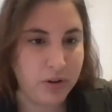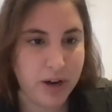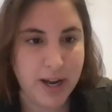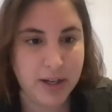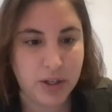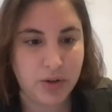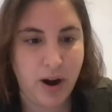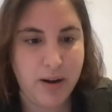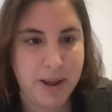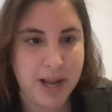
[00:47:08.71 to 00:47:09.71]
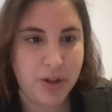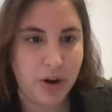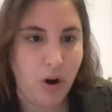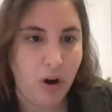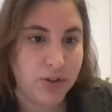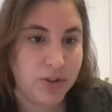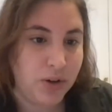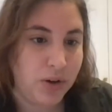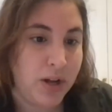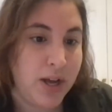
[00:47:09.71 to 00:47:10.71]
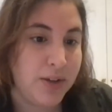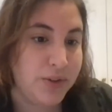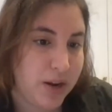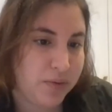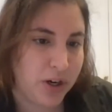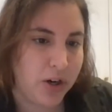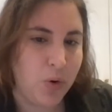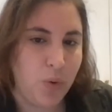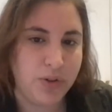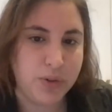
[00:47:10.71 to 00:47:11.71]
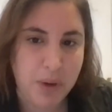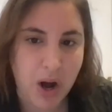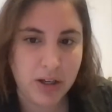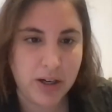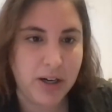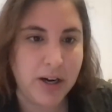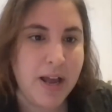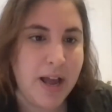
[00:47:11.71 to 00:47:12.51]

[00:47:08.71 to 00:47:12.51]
Korea to try to make their arsenal safer or smaller,